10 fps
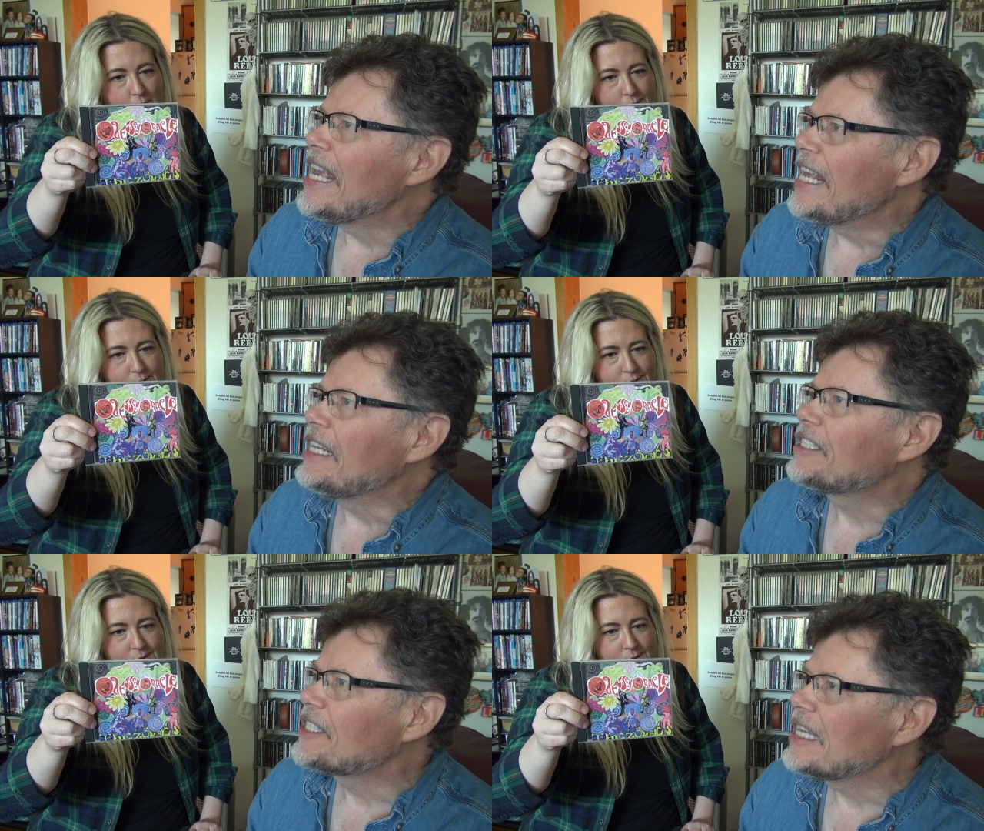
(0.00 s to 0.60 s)

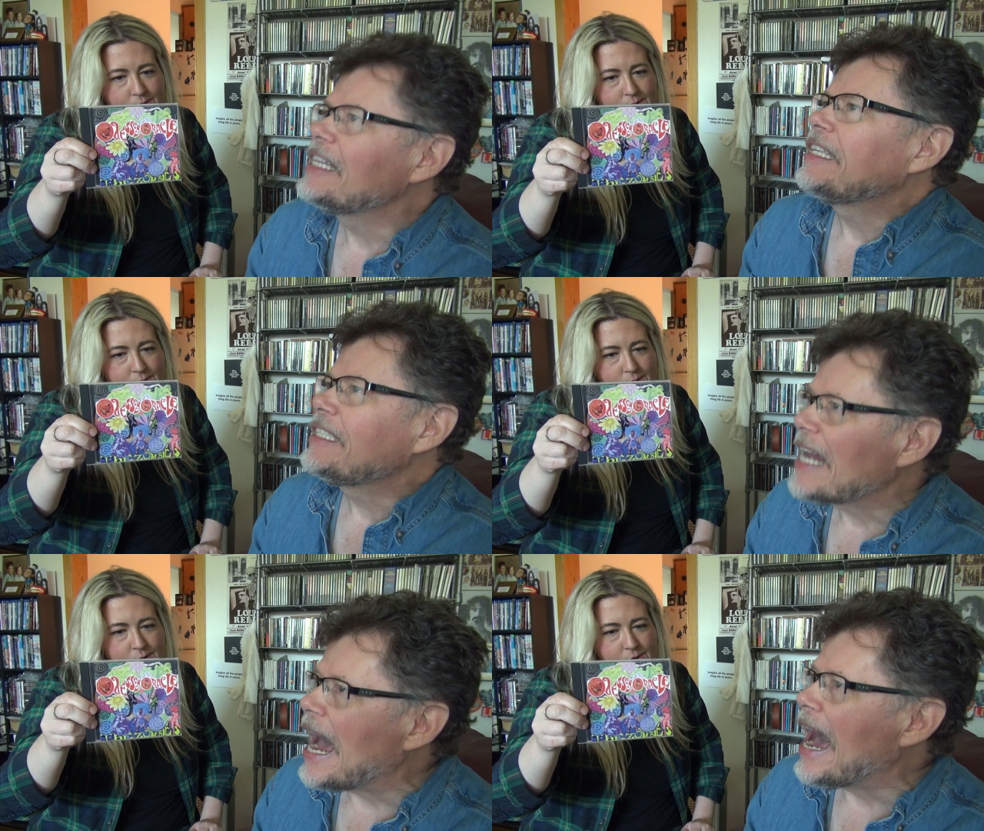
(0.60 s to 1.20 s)
Speaker 1: It's
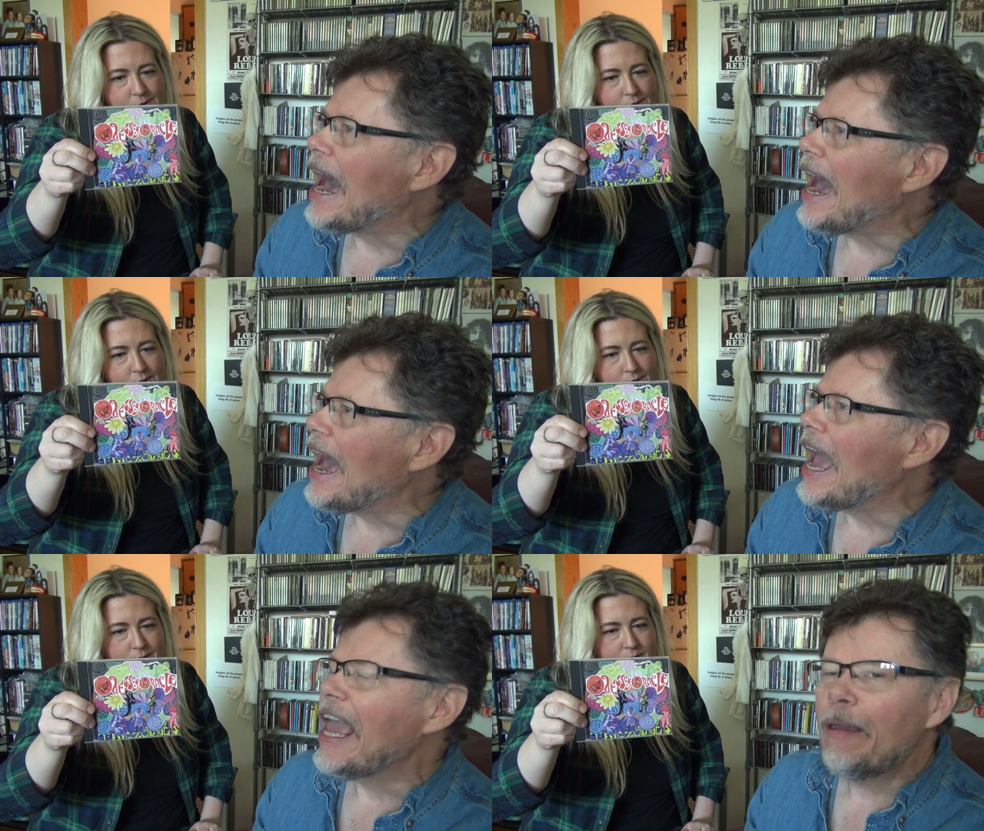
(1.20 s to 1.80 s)
the
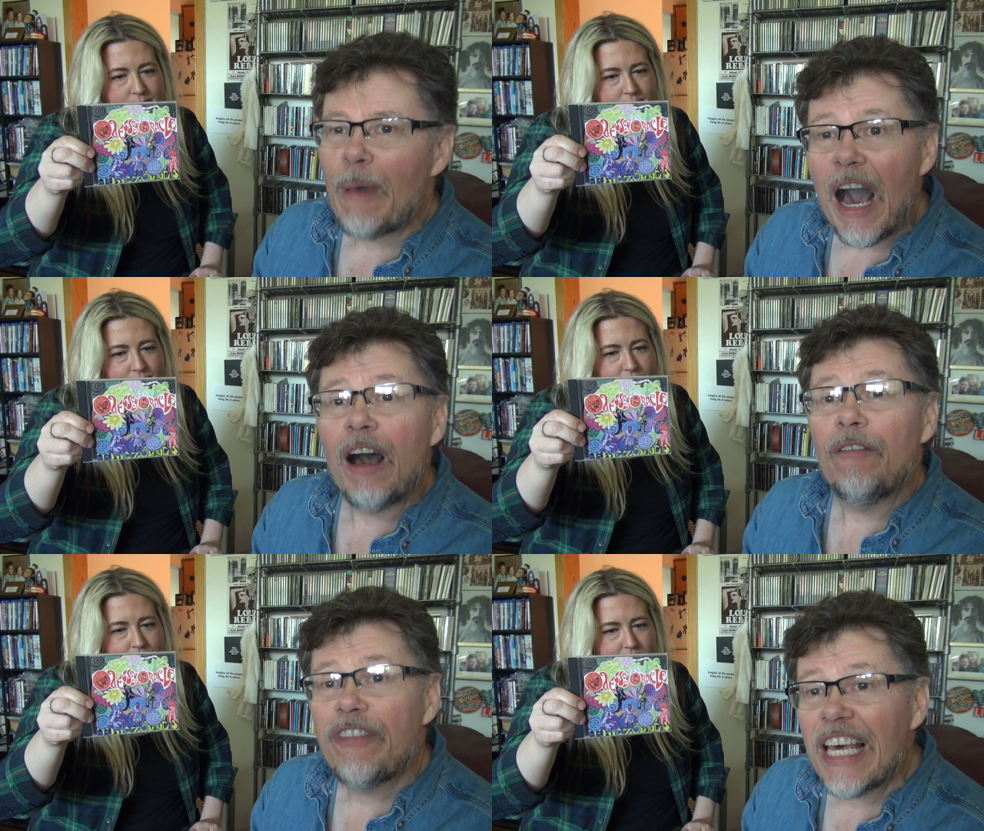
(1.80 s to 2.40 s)
time
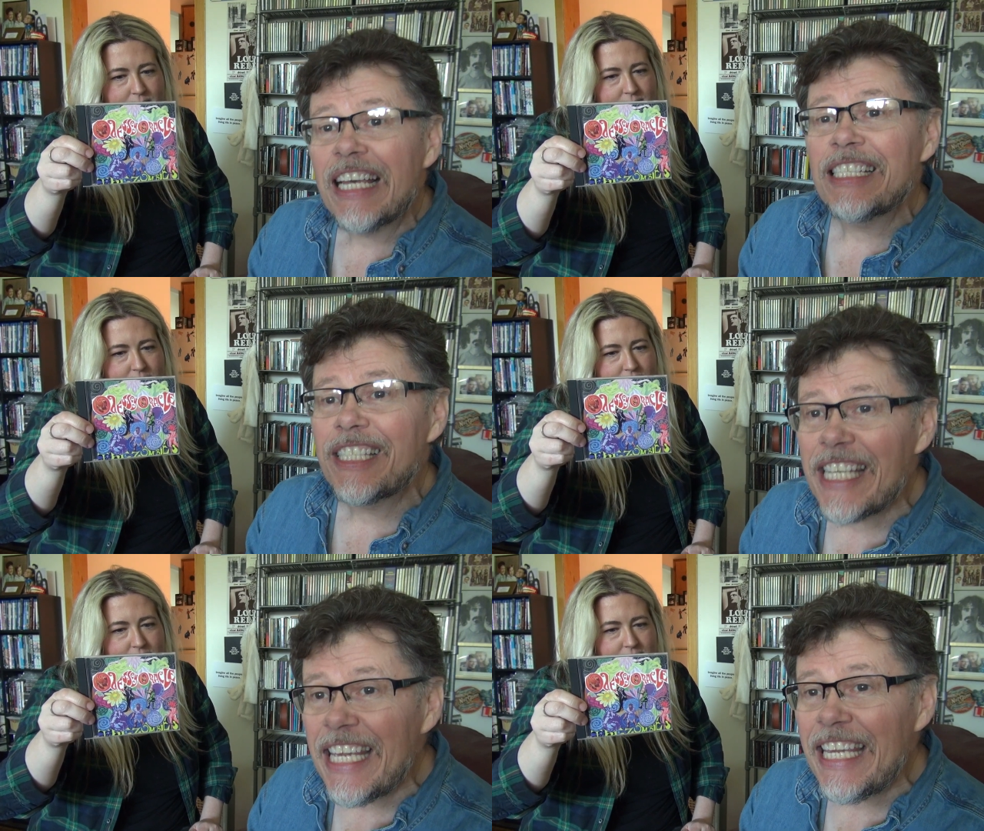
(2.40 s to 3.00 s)
of the
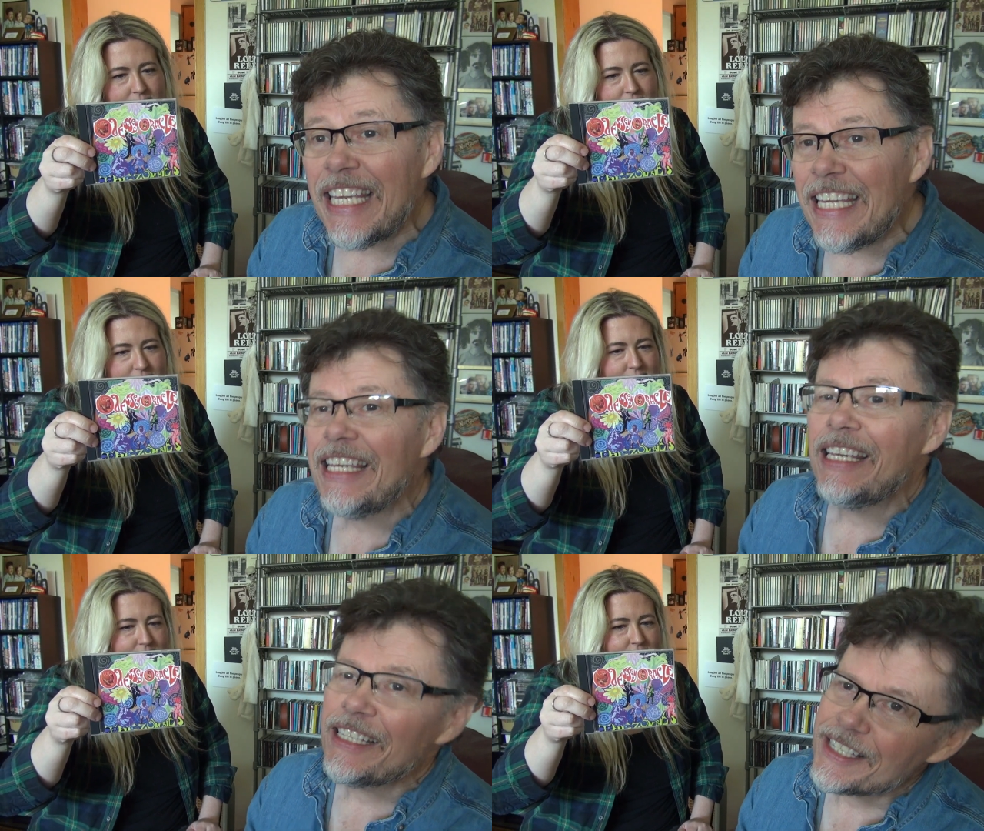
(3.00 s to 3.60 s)

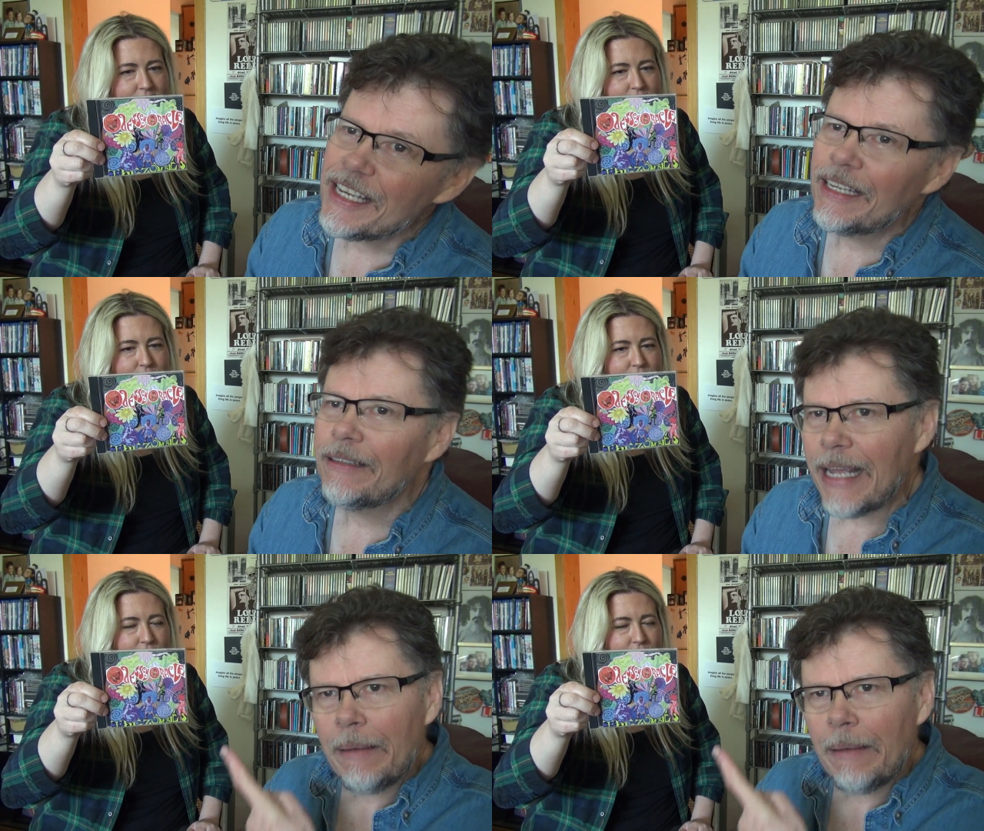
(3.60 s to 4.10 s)
season. season.